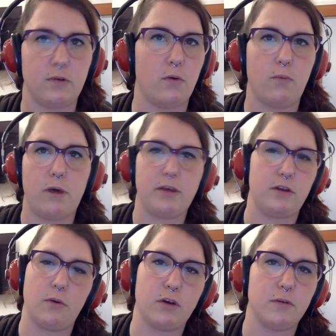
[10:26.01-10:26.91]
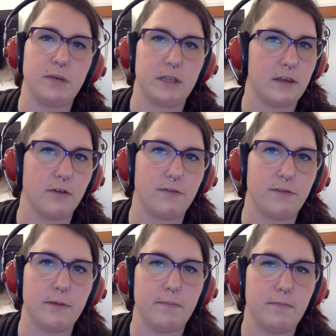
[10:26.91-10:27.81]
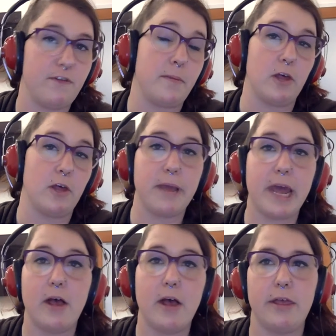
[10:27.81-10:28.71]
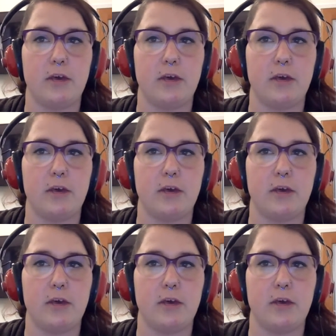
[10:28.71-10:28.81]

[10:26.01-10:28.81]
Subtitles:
So what, could be that they're female or male.